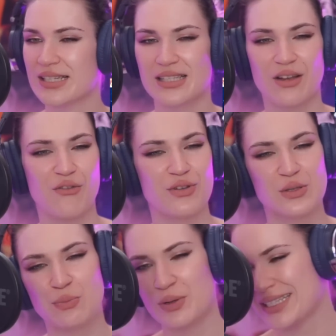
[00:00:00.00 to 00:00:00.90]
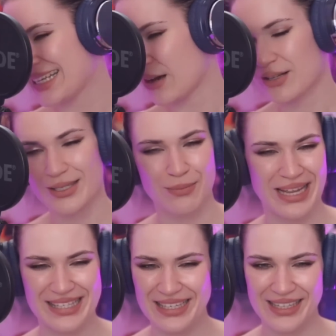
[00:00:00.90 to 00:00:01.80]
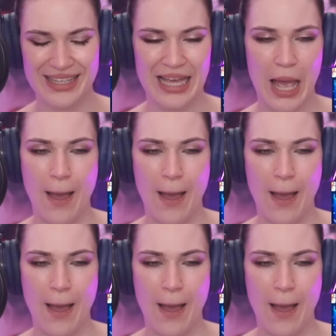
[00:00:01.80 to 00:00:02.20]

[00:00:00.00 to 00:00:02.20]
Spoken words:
stuff is pretty automatic,